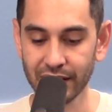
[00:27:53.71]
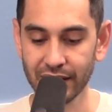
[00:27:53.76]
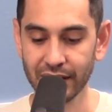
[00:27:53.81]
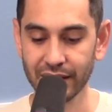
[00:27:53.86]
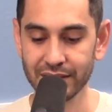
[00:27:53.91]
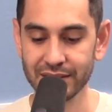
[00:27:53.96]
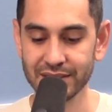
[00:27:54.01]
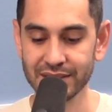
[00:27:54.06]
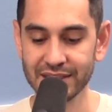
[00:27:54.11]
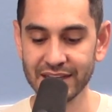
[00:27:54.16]

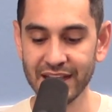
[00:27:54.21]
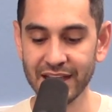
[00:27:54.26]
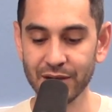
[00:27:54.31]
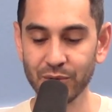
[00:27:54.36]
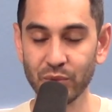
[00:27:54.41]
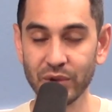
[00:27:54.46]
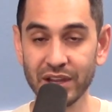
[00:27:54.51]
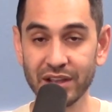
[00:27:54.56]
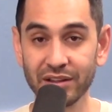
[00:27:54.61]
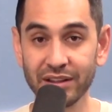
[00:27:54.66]
Instead,
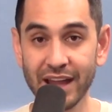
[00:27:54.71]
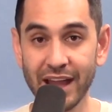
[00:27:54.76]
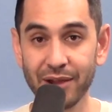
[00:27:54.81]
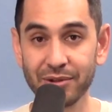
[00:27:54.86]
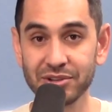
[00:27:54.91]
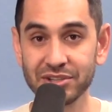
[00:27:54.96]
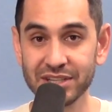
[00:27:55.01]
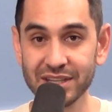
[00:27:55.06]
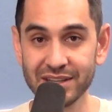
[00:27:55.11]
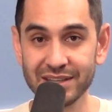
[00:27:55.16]
we allow
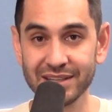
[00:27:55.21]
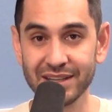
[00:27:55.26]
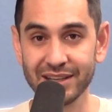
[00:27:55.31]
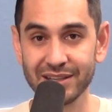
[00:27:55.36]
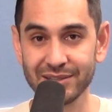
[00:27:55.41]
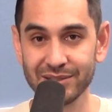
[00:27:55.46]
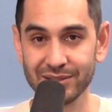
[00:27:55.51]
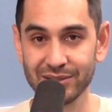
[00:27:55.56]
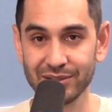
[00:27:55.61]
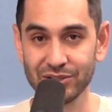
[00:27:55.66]

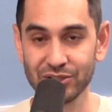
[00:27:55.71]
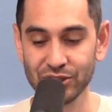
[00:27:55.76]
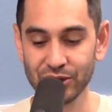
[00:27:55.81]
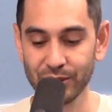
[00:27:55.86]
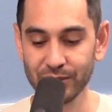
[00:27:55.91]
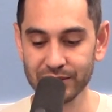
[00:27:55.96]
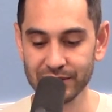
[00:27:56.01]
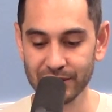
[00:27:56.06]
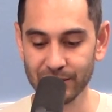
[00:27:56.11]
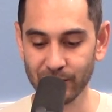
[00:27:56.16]
Jesus, the
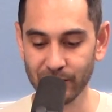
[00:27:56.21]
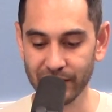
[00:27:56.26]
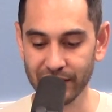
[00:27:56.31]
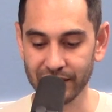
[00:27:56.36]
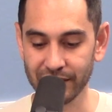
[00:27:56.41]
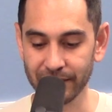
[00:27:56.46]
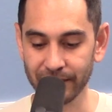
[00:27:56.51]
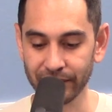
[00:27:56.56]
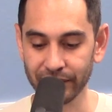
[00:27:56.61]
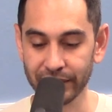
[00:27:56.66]
chosen
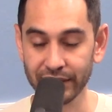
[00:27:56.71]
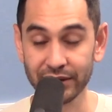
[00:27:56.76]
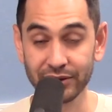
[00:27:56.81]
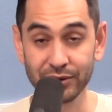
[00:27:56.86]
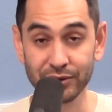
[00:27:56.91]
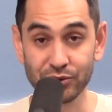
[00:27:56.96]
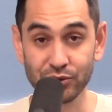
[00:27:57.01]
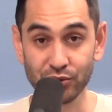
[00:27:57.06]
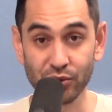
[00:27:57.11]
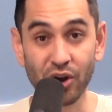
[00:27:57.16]
one,
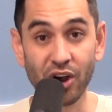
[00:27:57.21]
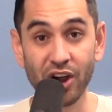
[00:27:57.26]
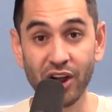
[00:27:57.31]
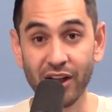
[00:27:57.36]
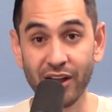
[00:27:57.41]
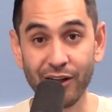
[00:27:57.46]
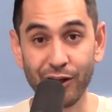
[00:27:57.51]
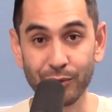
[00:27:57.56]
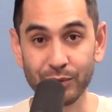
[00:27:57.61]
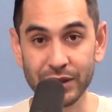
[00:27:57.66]
to draw
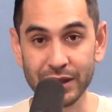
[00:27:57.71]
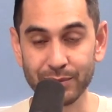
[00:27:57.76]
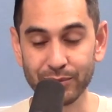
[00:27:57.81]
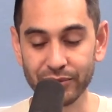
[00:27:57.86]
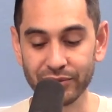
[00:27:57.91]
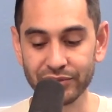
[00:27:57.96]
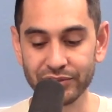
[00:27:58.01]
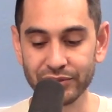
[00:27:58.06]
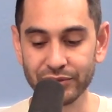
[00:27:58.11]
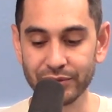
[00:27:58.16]
all
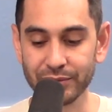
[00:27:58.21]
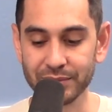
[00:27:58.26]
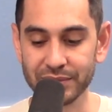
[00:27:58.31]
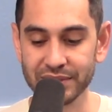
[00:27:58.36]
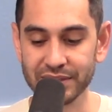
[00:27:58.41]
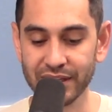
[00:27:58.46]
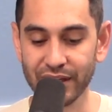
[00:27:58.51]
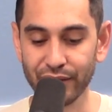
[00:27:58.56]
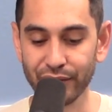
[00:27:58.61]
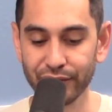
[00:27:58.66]
people to
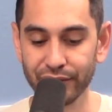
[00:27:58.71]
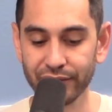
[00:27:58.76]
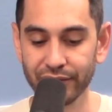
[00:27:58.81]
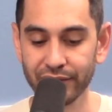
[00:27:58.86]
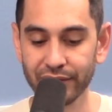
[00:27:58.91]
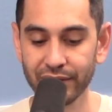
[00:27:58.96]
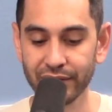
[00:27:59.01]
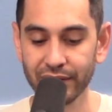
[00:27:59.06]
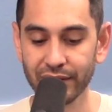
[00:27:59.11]
himself.